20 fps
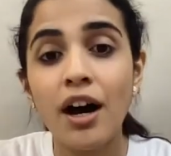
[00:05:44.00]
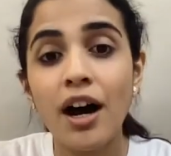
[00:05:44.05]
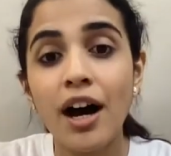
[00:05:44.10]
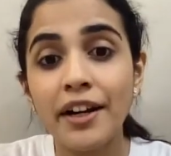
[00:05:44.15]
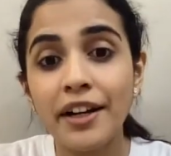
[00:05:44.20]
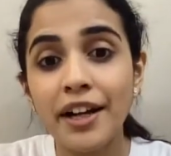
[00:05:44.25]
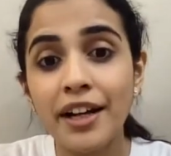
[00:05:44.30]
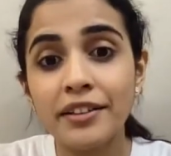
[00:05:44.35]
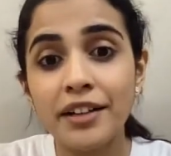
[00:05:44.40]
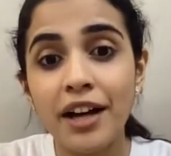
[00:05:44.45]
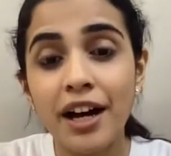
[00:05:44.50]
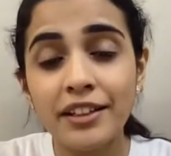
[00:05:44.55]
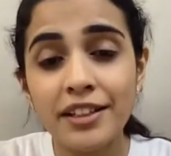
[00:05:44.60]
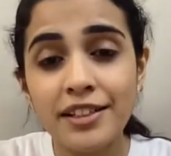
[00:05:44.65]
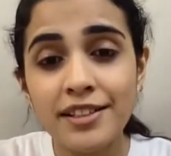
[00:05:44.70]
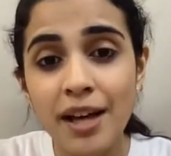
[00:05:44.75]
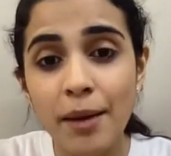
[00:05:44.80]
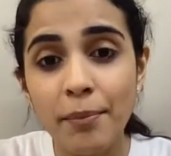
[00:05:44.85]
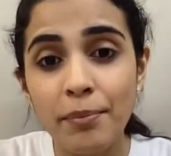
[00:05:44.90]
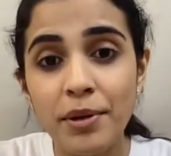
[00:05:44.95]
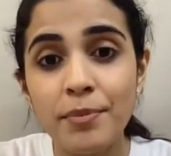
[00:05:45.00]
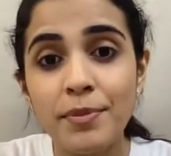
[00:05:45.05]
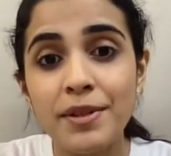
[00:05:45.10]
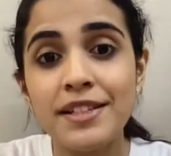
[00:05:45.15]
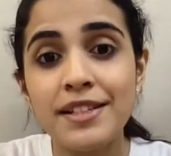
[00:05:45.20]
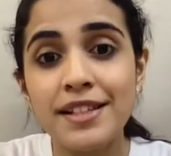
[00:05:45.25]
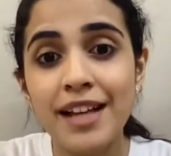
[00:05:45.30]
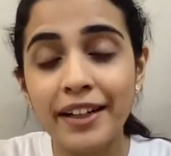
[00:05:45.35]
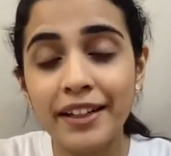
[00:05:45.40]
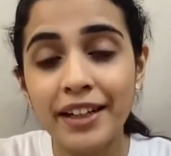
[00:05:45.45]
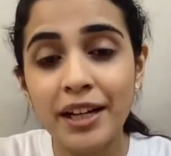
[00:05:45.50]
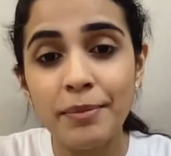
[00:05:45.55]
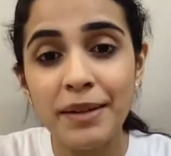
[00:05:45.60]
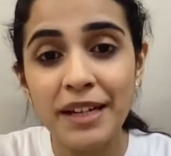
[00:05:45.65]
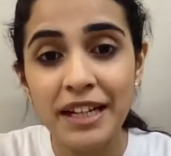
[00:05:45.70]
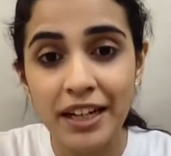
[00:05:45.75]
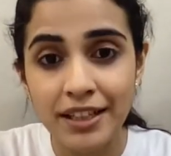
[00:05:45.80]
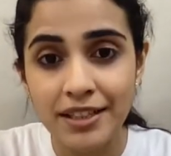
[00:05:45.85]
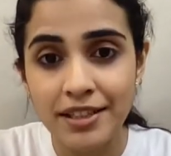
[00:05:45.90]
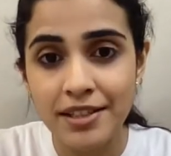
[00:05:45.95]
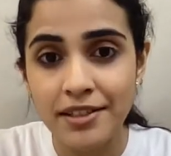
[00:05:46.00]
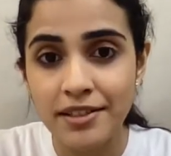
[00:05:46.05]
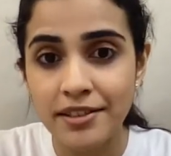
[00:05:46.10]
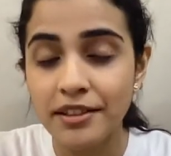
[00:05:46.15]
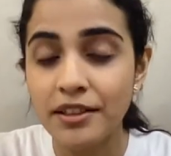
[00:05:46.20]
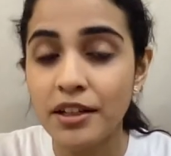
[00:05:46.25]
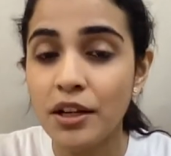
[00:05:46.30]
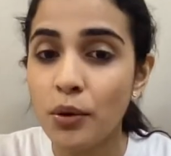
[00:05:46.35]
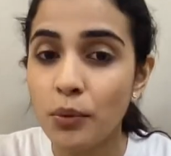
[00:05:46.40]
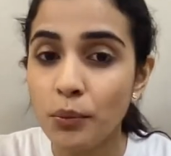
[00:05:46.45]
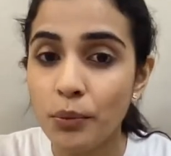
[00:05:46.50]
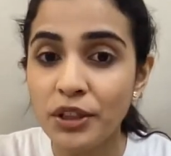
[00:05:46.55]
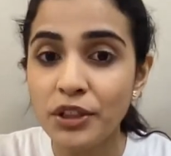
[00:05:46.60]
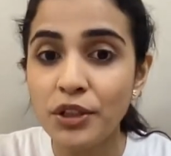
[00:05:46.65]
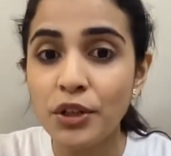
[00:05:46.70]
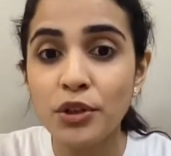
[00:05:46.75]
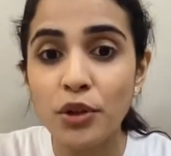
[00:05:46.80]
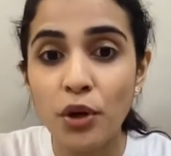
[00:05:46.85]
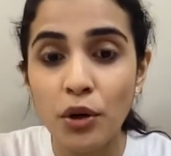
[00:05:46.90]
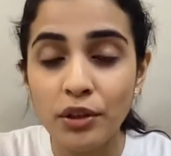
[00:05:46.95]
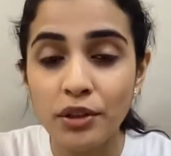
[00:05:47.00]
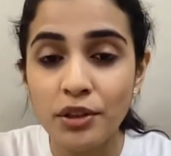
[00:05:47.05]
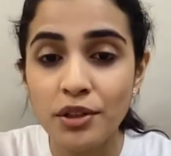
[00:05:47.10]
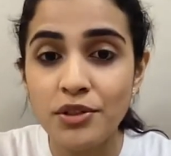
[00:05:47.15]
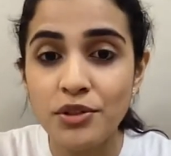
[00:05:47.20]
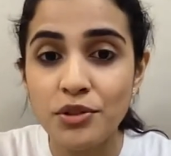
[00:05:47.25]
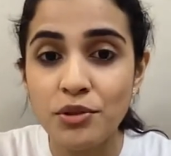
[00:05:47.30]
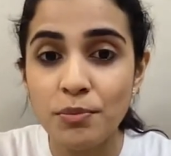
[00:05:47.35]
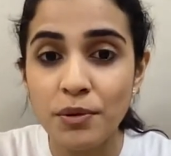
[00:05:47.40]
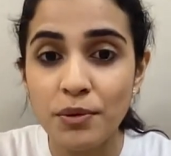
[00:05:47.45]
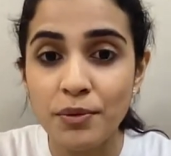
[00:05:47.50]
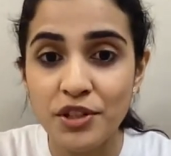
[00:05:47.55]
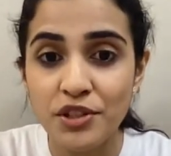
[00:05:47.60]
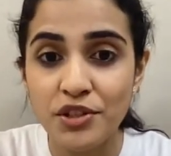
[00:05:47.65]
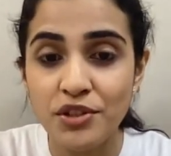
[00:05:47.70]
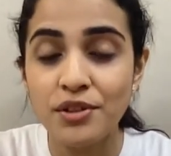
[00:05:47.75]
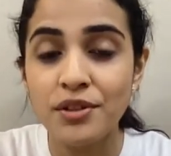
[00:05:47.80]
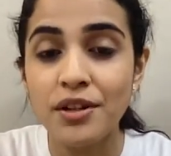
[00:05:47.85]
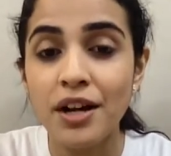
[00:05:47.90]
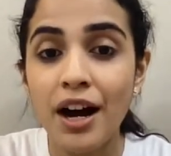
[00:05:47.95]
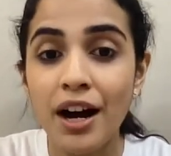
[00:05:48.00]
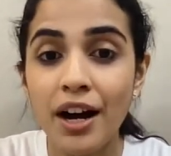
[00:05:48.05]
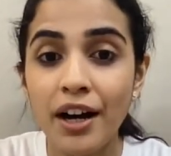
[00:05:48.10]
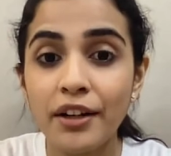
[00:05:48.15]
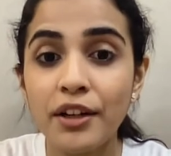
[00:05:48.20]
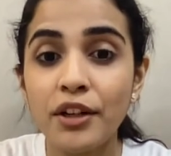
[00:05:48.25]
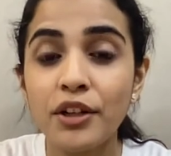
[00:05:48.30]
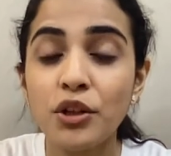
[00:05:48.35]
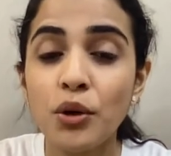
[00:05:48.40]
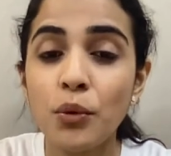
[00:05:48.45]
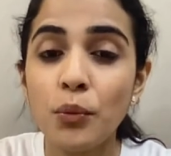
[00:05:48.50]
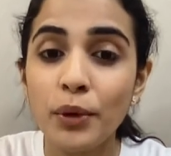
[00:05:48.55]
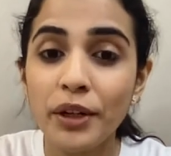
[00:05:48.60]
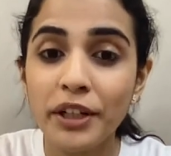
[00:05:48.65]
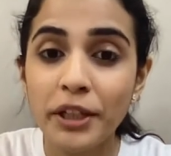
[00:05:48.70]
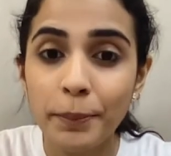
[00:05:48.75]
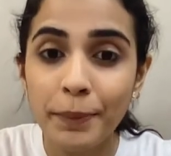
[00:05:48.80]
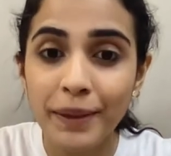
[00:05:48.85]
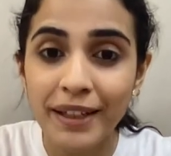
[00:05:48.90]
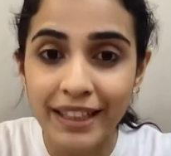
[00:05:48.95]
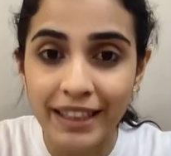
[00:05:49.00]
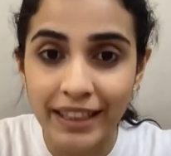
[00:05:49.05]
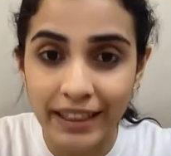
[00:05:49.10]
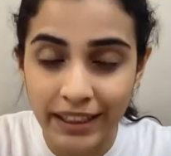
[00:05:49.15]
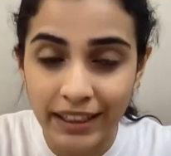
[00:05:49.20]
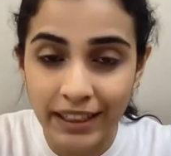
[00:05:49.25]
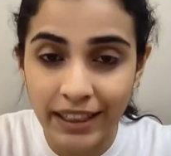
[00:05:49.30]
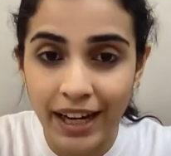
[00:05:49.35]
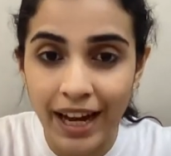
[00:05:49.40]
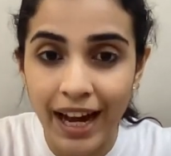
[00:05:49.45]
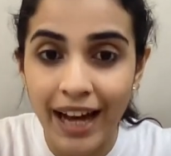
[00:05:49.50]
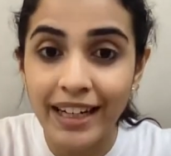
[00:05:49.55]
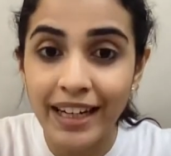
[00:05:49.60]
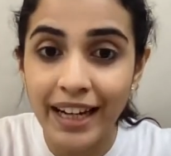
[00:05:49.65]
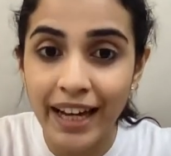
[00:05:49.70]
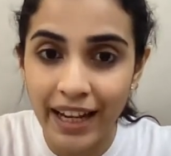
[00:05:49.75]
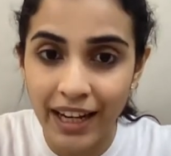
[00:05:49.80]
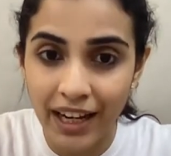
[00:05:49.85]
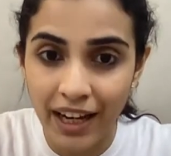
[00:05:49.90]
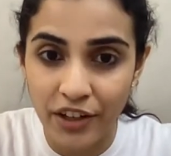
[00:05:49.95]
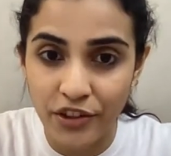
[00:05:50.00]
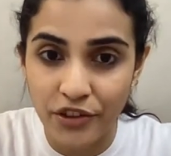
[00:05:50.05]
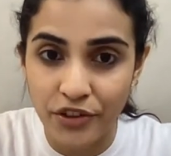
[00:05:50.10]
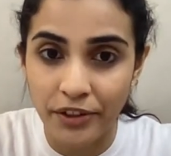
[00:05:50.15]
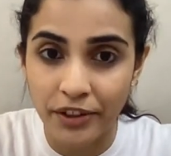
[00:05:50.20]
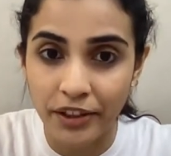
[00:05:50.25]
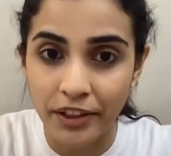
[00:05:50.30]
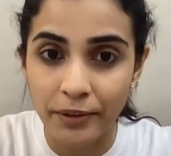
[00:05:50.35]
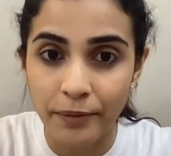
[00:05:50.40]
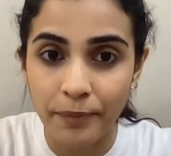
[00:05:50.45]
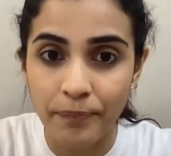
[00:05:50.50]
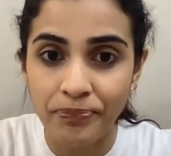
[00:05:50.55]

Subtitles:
Other supplements that can be considered with your doctor's supervision are your vitamin E and L-arginine.